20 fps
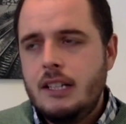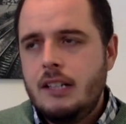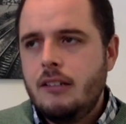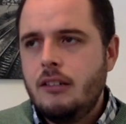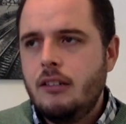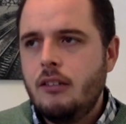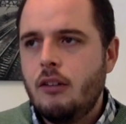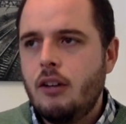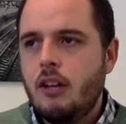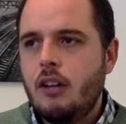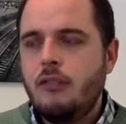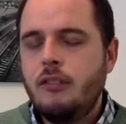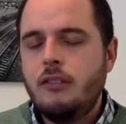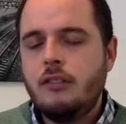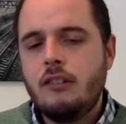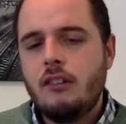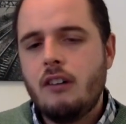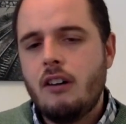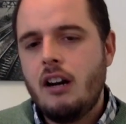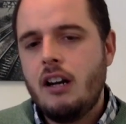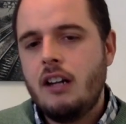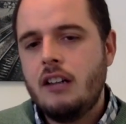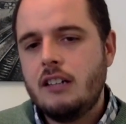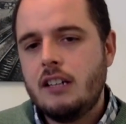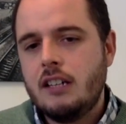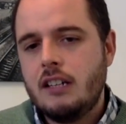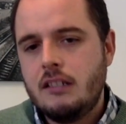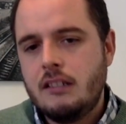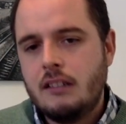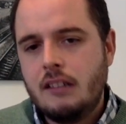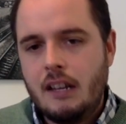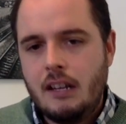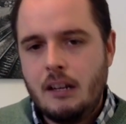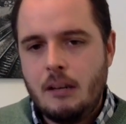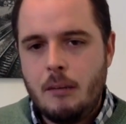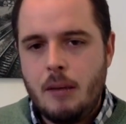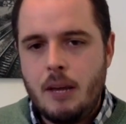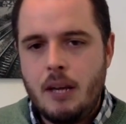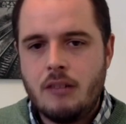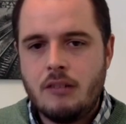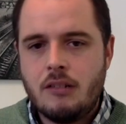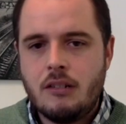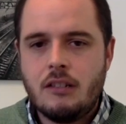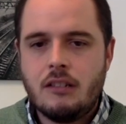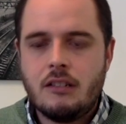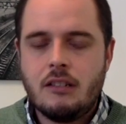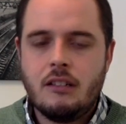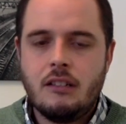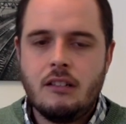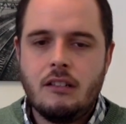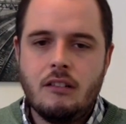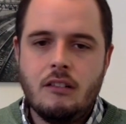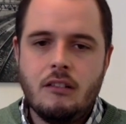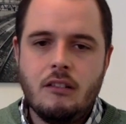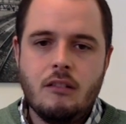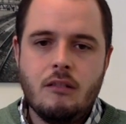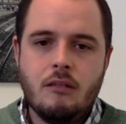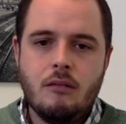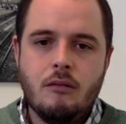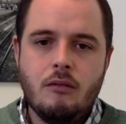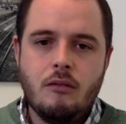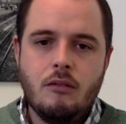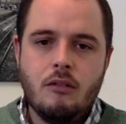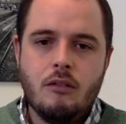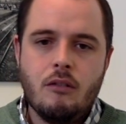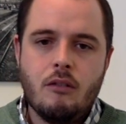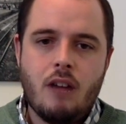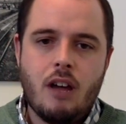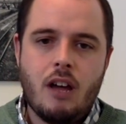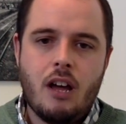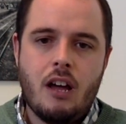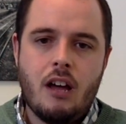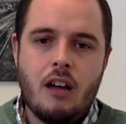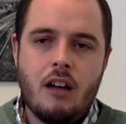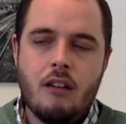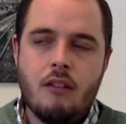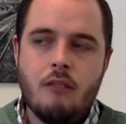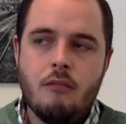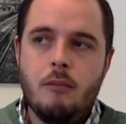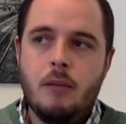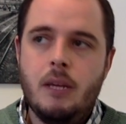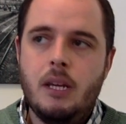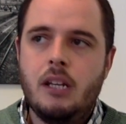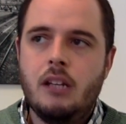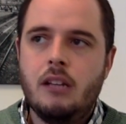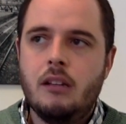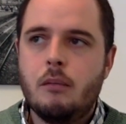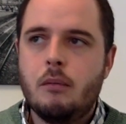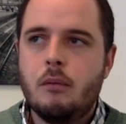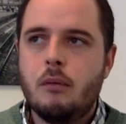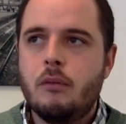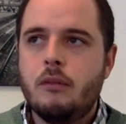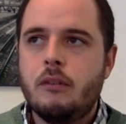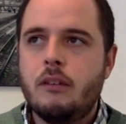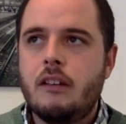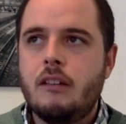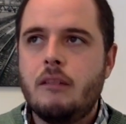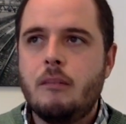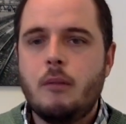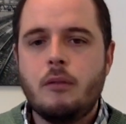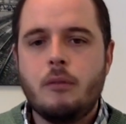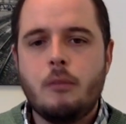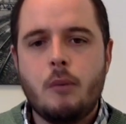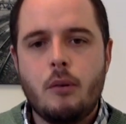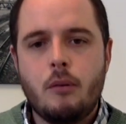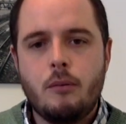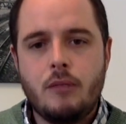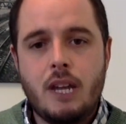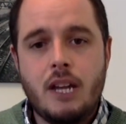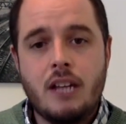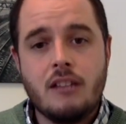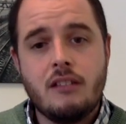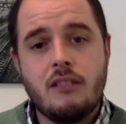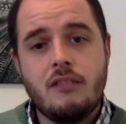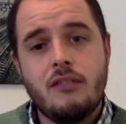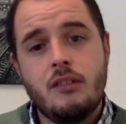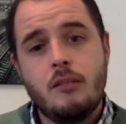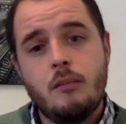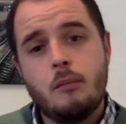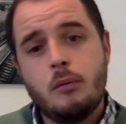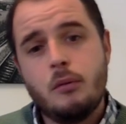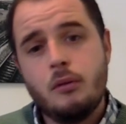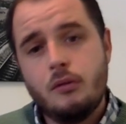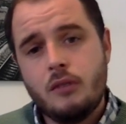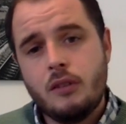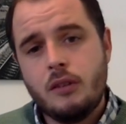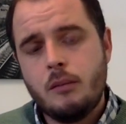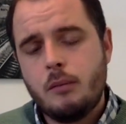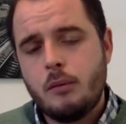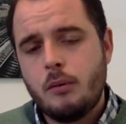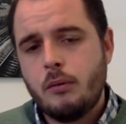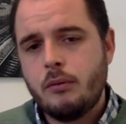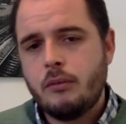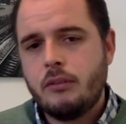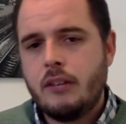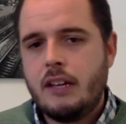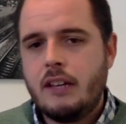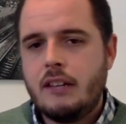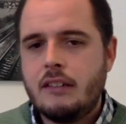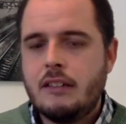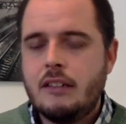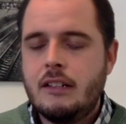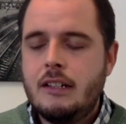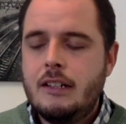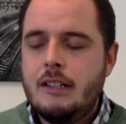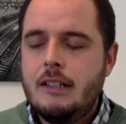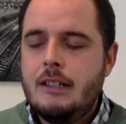You know, if you start adding in psychometrics and, you know, making the process much more objective and improving the process,